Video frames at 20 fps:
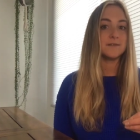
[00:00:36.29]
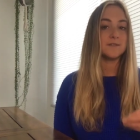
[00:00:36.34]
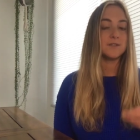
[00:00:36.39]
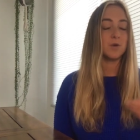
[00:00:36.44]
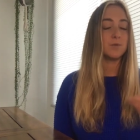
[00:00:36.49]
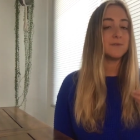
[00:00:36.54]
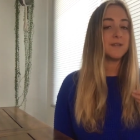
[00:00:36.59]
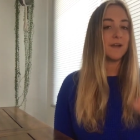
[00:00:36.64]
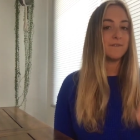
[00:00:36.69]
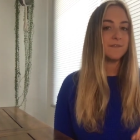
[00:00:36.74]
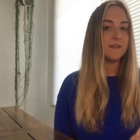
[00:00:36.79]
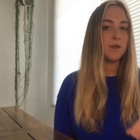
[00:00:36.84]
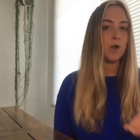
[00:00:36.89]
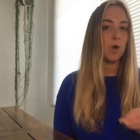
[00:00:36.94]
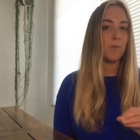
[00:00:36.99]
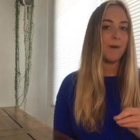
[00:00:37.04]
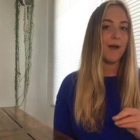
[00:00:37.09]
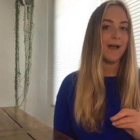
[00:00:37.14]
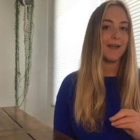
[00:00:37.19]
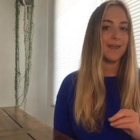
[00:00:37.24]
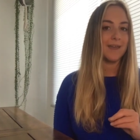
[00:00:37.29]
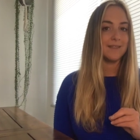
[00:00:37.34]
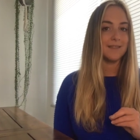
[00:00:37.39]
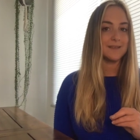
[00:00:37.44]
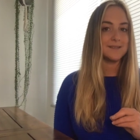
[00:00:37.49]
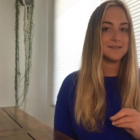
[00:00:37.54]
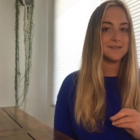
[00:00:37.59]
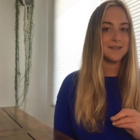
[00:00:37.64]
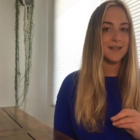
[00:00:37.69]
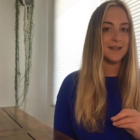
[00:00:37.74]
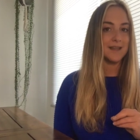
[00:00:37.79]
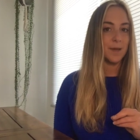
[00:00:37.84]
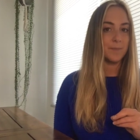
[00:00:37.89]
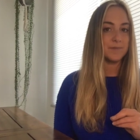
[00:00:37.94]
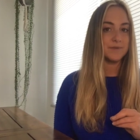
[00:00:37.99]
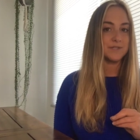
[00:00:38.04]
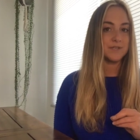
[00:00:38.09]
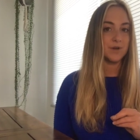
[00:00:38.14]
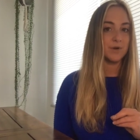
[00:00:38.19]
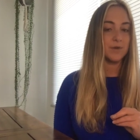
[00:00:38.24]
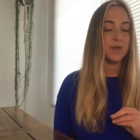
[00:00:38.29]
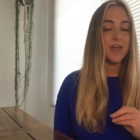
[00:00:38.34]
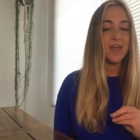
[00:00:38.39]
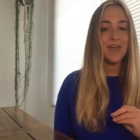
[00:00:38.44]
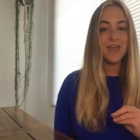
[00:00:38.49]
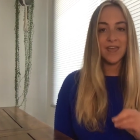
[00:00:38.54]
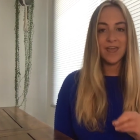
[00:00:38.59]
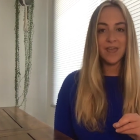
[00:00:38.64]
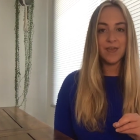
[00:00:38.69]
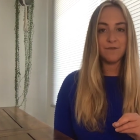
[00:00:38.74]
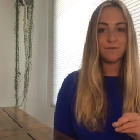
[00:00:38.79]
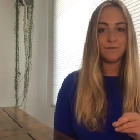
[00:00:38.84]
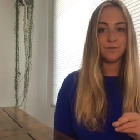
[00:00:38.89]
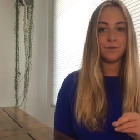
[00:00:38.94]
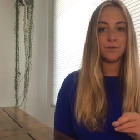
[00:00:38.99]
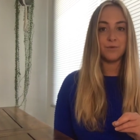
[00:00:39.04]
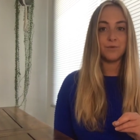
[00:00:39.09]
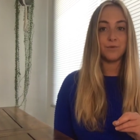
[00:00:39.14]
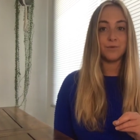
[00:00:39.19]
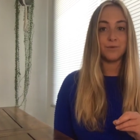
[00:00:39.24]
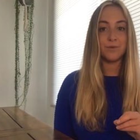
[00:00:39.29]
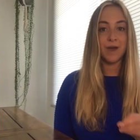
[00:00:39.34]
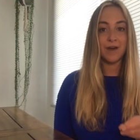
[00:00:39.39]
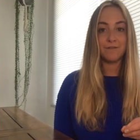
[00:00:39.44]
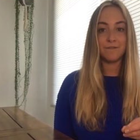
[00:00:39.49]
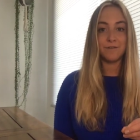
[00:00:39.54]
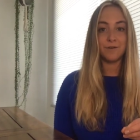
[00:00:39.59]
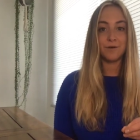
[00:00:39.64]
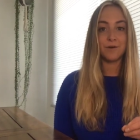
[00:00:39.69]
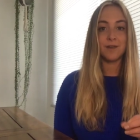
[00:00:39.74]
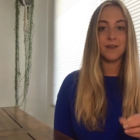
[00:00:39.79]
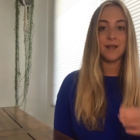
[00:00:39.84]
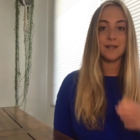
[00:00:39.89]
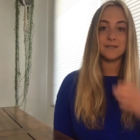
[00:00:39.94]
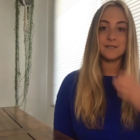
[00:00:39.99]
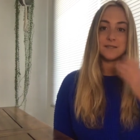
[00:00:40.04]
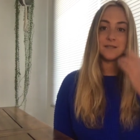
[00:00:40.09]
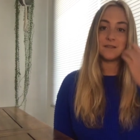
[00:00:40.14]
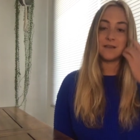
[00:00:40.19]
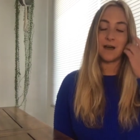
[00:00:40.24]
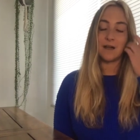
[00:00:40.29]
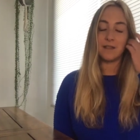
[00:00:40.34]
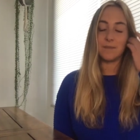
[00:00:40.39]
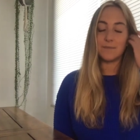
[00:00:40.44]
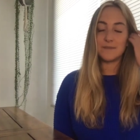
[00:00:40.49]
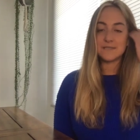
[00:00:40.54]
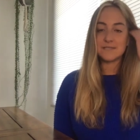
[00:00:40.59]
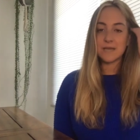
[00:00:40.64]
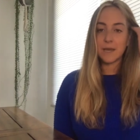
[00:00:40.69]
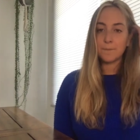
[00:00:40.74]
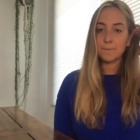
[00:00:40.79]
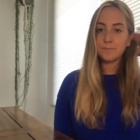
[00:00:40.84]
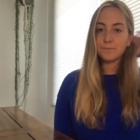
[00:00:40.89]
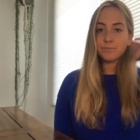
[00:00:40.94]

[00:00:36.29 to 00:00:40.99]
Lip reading: So definitely go back and listen to that episode if you do not feel connected to the elements yet.